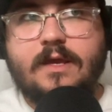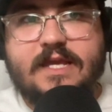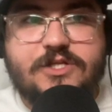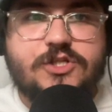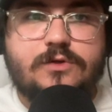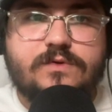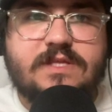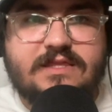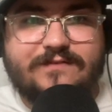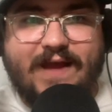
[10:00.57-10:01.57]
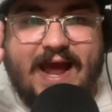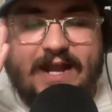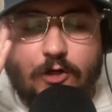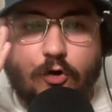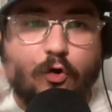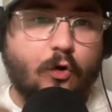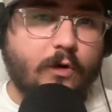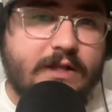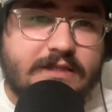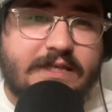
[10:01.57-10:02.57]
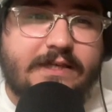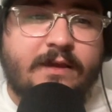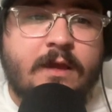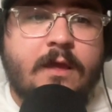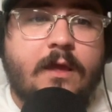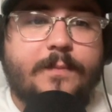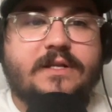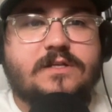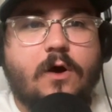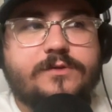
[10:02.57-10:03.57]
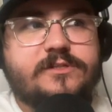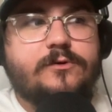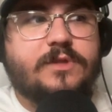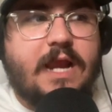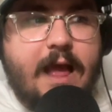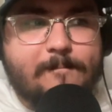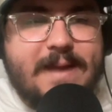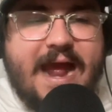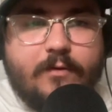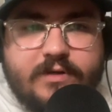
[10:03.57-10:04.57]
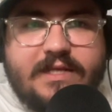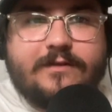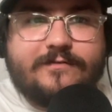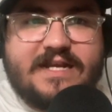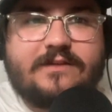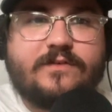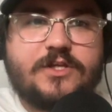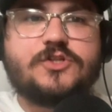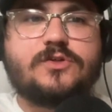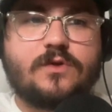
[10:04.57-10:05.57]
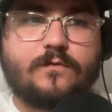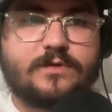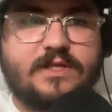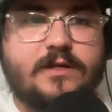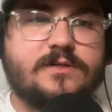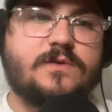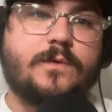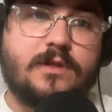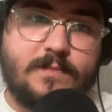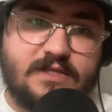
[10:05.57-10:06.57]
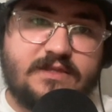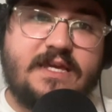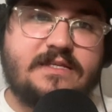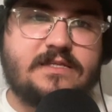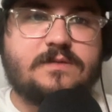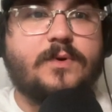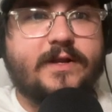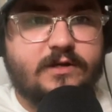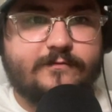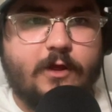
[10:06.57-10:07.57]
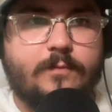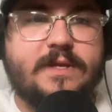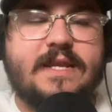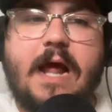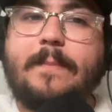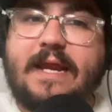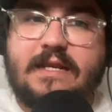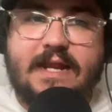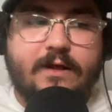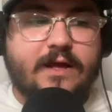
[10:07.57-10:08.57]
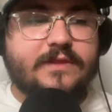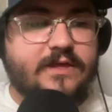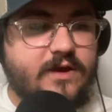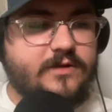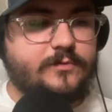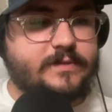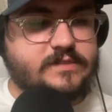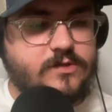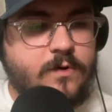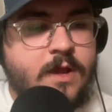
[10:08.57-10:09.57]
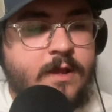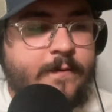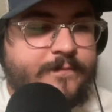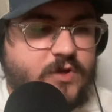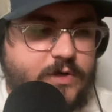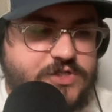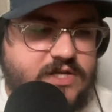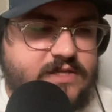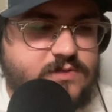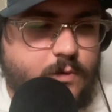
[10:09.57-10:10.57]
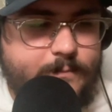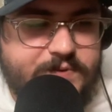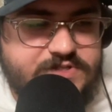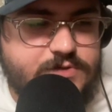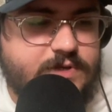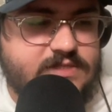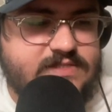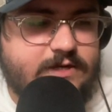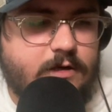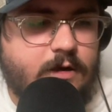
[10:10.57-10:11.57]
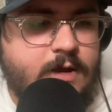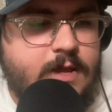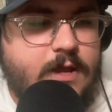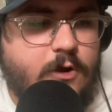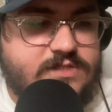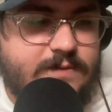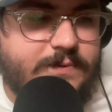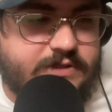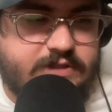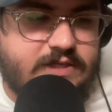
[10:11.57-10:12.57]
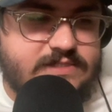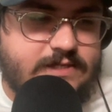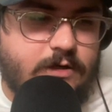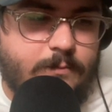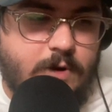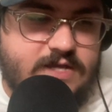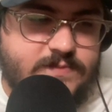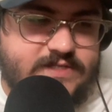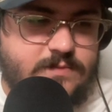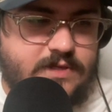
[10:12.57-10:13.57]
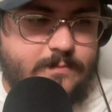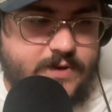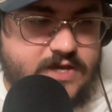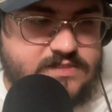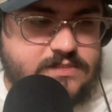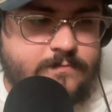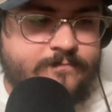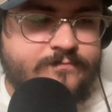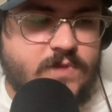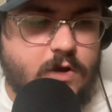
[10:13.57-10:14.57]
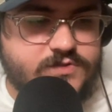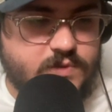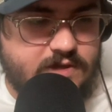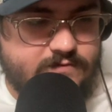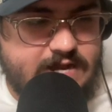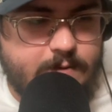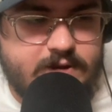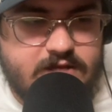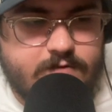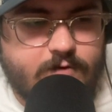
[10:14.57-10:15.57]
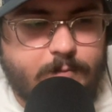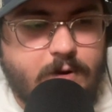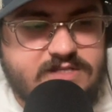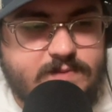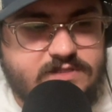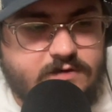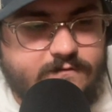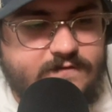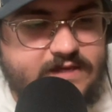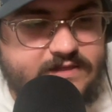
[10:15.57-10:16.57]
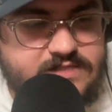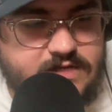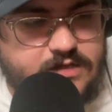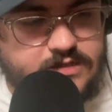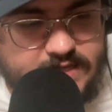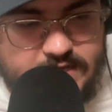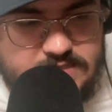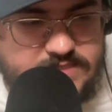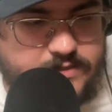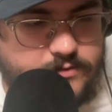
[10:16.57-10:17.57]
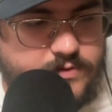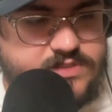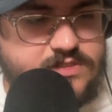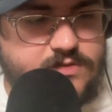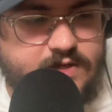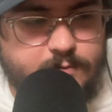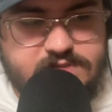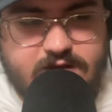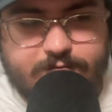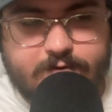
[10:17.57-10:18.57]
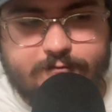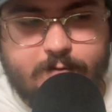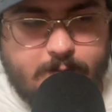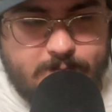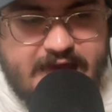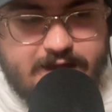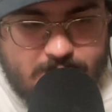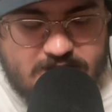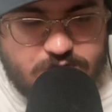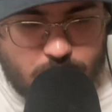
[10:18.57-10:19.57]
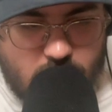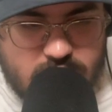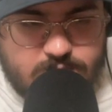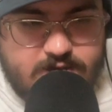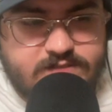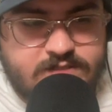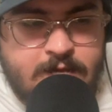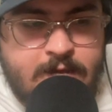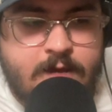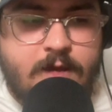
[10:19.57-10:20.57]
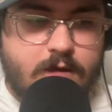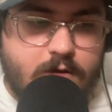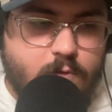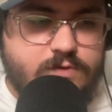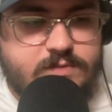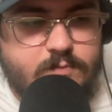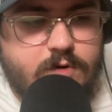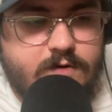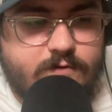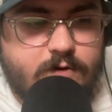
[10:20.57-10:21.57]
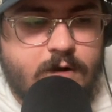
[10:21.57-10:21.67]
issues that they've had currently, but it's also the compounding effect of issues over the years. And one of the main things is player development not panning out how they thought it would be. So the question is, at what point do you consider or typically consider a prospect to be a bust? Also, given how many of our prospects are failing to click in St. Louis, do you think we're suffering from a bad batch of prospects, or is it more of